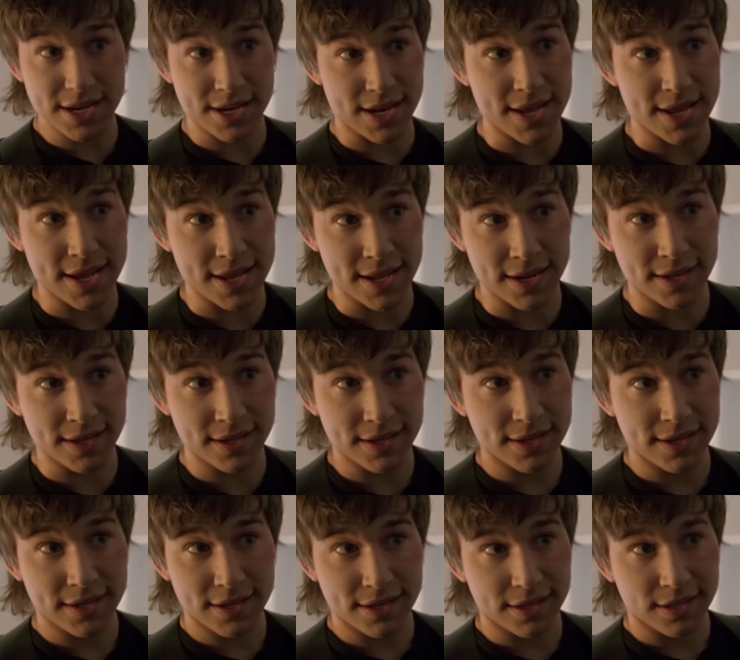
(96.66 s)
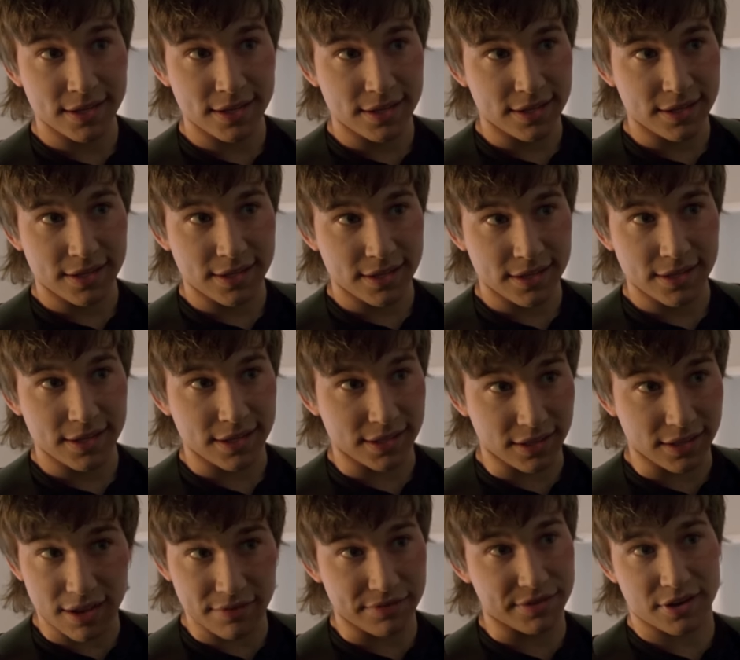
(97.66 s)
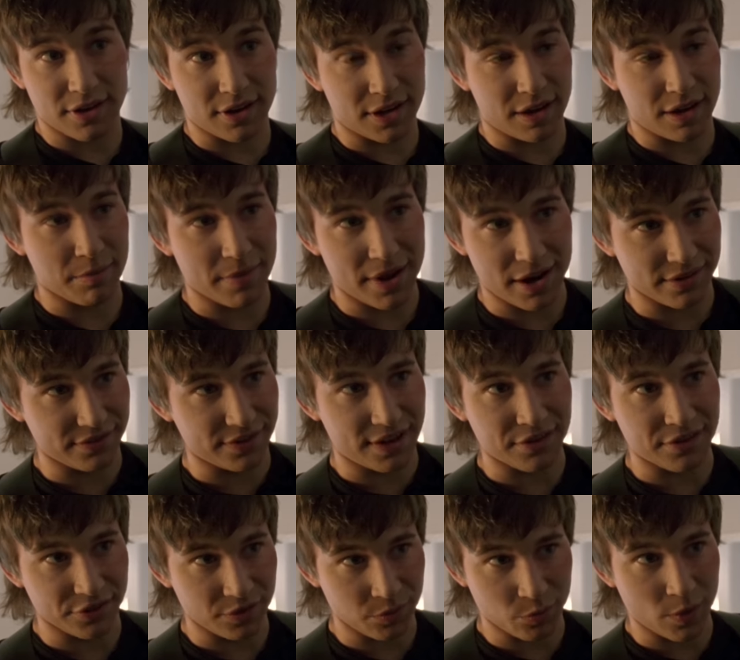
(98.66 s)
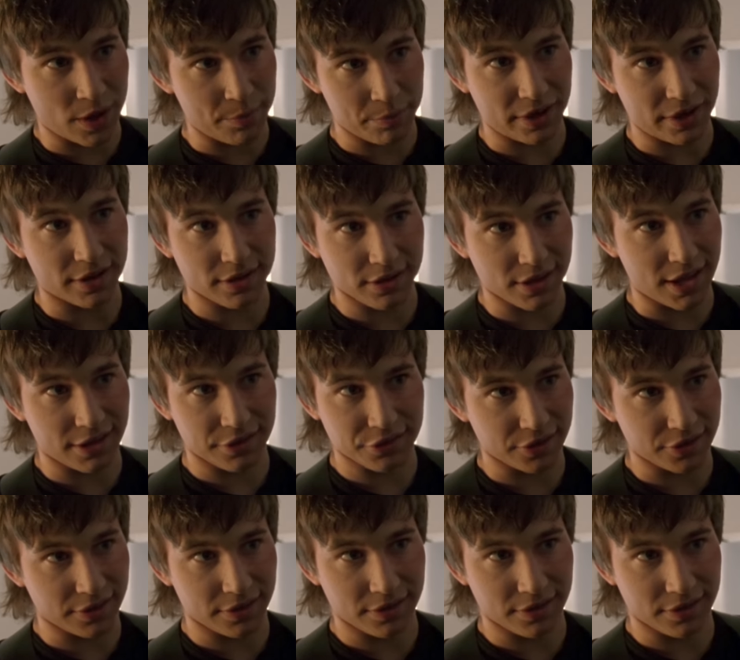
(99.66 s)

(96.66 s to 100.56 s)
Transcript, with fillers: to that, he hadn't been on TV since a 2005 appearance